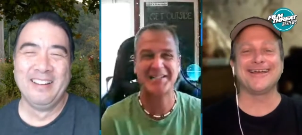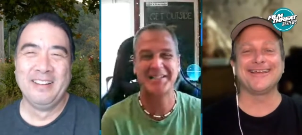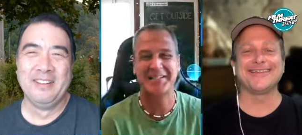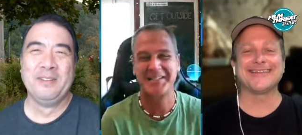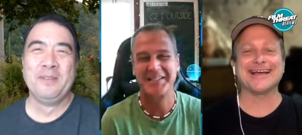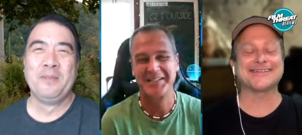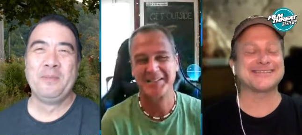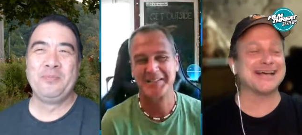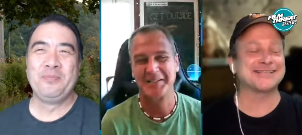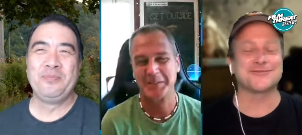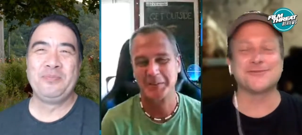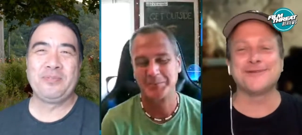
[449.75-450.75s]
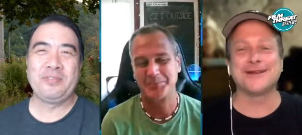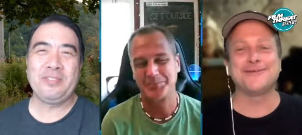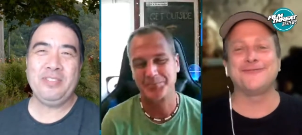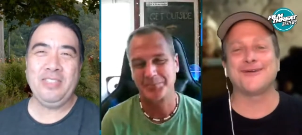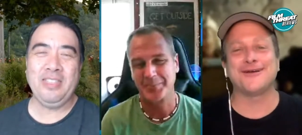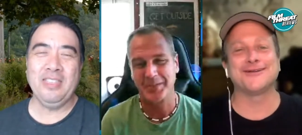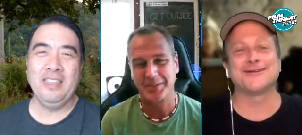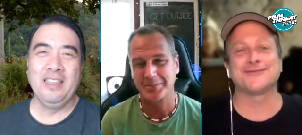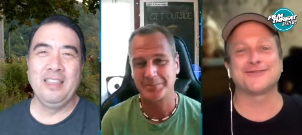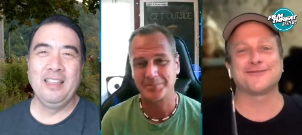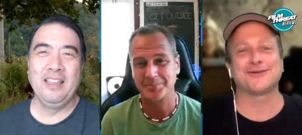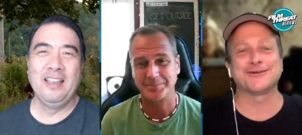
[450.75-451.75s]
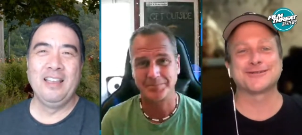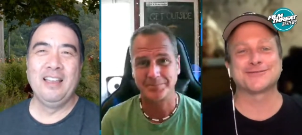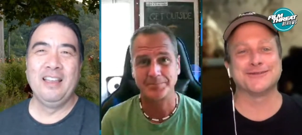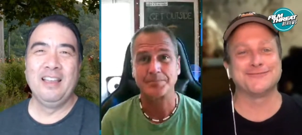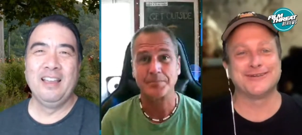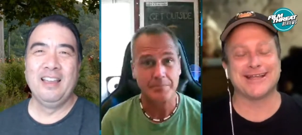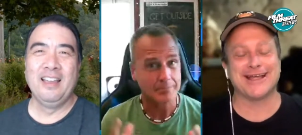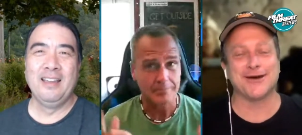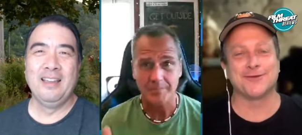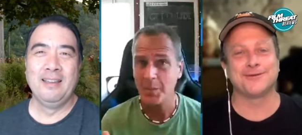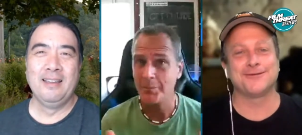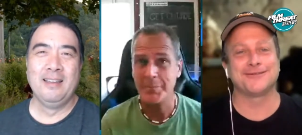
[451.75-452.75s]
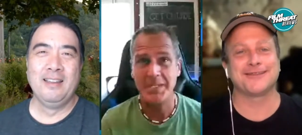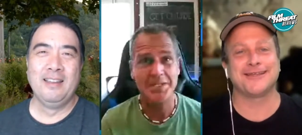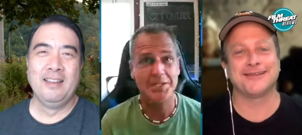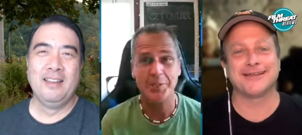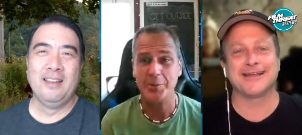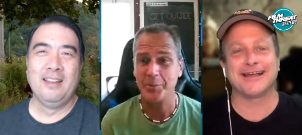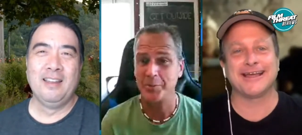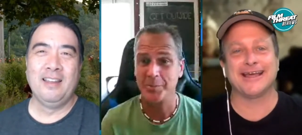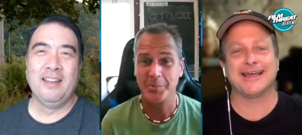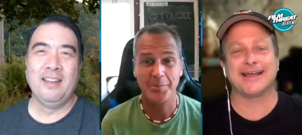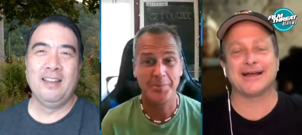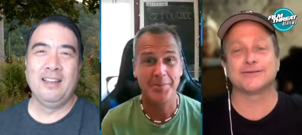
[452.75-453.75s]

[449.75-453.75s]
Speaker 1: that, that's what made me fall in love with the first one when they opened with me killing a kid.